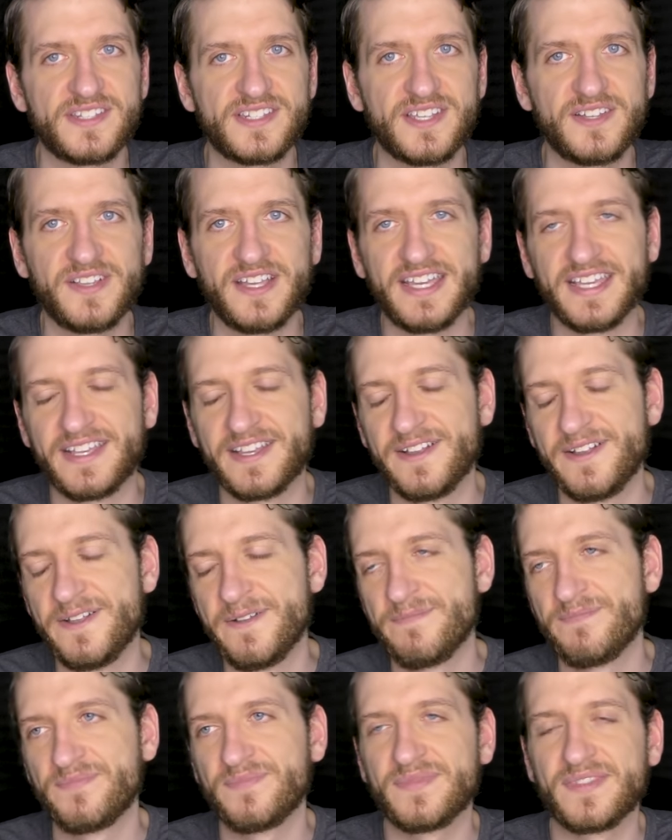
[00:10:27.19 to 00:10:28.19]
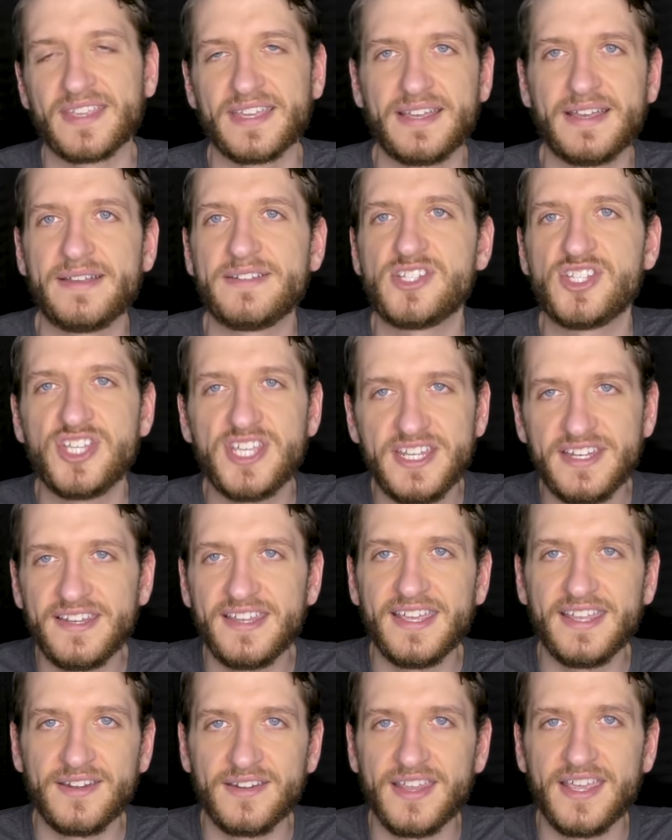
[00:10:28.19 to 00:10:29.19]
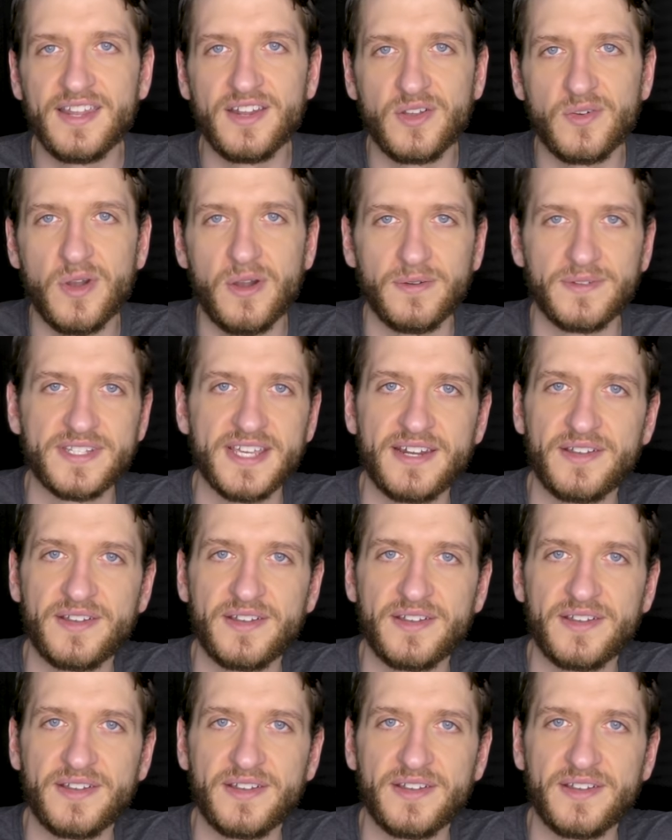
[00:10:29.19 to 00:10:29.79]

So like cheat in, in quotes.